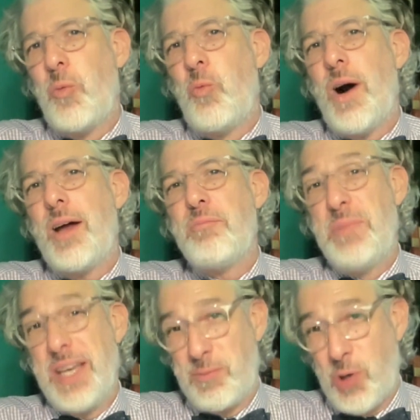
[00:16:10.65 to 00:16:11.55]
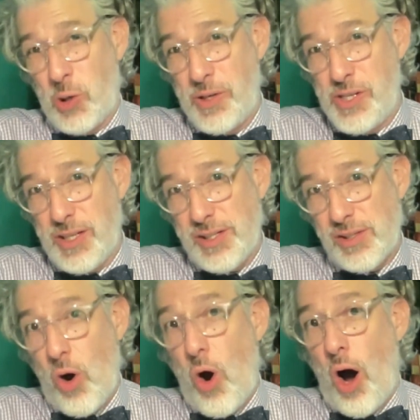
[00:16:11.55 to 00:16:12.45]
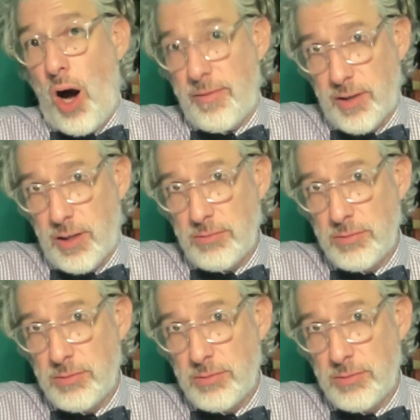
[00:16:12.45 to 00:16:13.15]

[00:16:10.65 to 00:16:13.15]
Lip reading: what big brokerages offer.